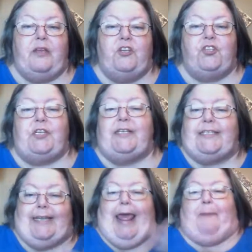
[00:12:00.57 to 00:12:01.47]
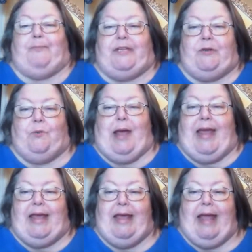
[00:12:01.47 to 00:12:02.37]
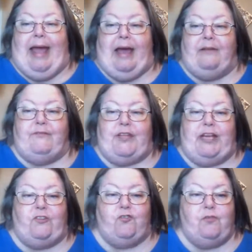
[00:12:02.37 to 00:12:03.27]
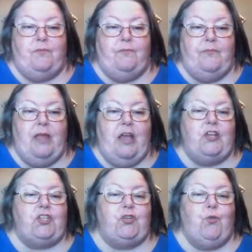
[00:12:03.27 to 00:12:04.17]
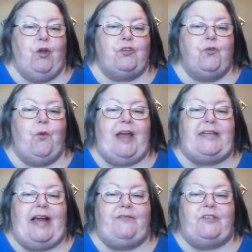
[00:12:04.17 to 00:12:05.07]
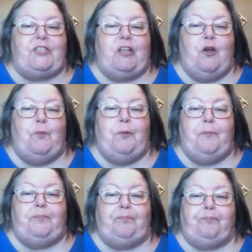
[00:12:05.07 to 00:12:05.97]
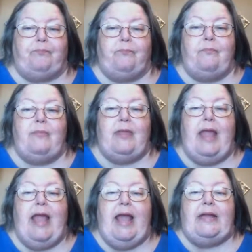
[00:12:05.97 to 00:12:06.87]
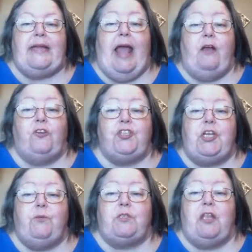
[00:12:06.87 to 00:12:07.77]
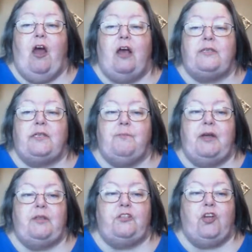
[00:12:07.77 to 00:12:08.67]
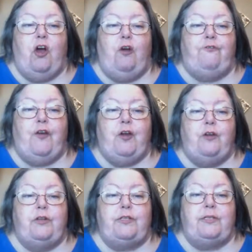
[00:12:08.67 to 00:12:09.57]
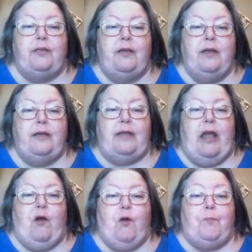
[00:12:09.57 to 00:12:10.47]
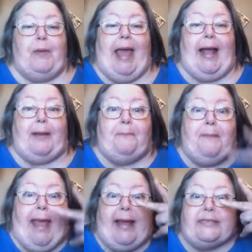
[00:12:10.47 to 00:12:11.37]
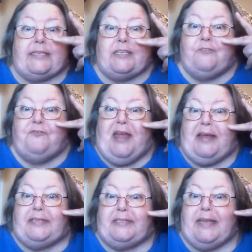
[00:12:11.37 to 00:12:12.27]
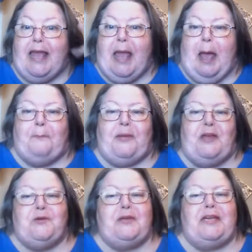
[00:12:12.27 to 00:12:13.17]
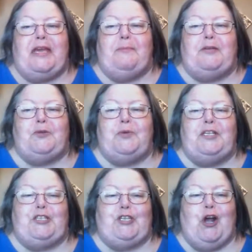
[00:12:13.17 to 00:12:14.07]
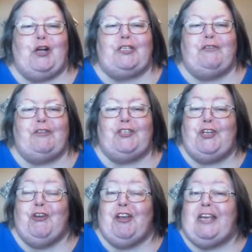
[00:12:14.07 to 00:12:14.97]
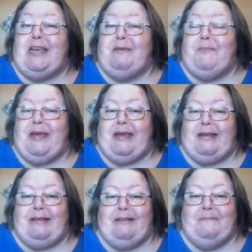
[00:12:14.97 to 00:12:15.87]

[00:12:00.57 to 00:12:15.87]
She slapped it away, out of danger. She worked her way down the slope. Now she was lost among the tall ferns. Now her black masked face appeared again between stalks of the Cherokee bean.